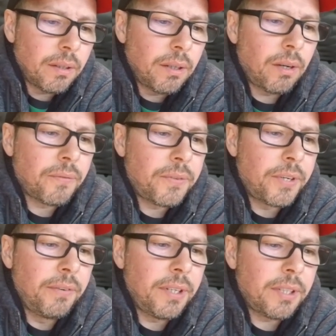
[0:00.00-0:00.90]

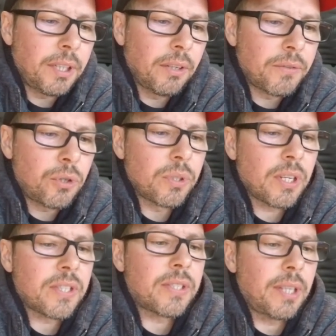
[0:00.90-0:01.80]
attributed of
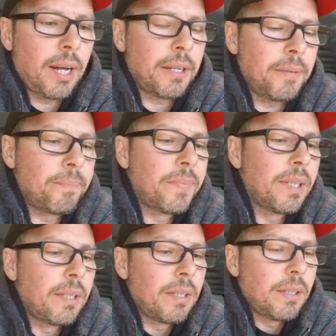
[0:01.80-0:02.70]
Joseph Stalin.
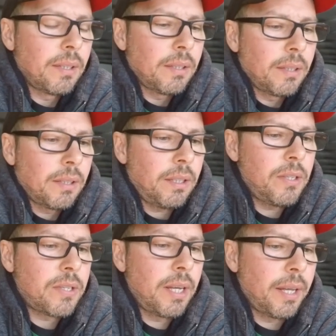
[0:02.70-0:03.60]
He
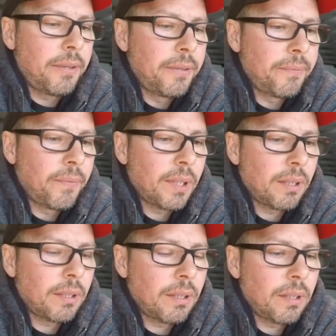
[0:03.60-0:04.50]
said,
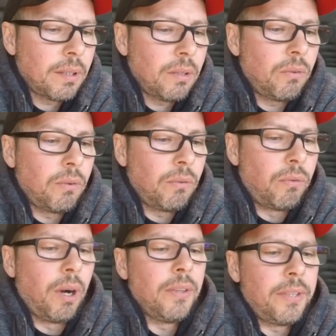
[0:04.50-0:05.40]

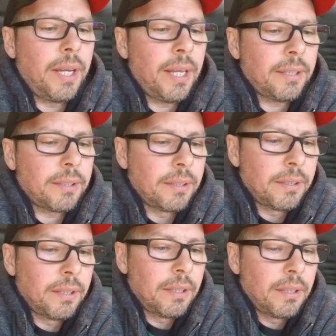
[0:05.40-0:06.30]
one death,
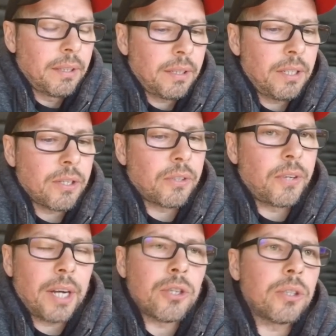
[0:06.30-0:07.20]
it's a
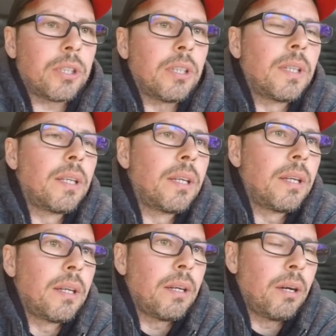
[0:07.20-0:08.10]
tragedy.
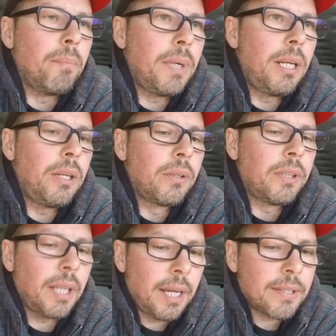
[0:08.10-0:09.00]
A
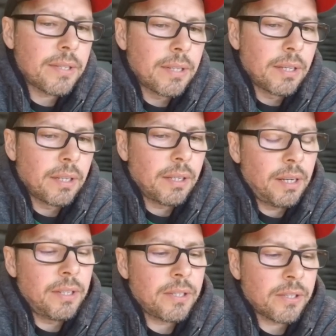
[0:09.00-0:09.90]
million deaths,
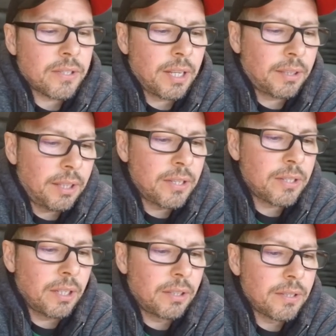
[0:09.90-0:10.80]
it's a
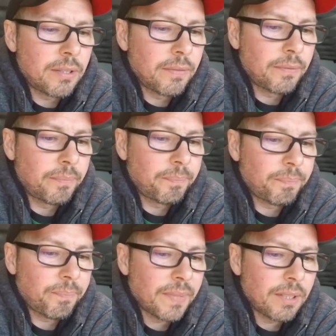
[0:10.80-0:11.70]
statistics.
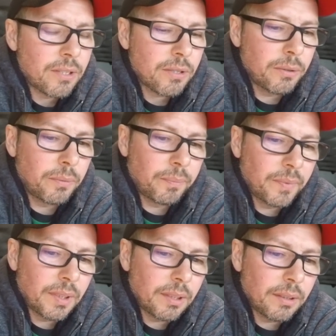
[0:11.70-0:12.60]
So
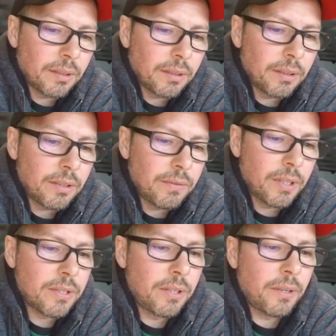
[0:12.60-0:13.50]

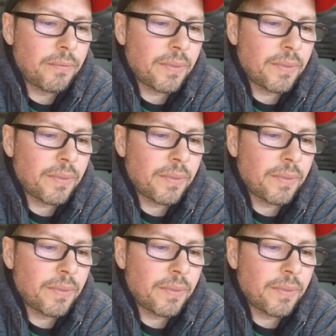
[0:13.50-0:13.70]
the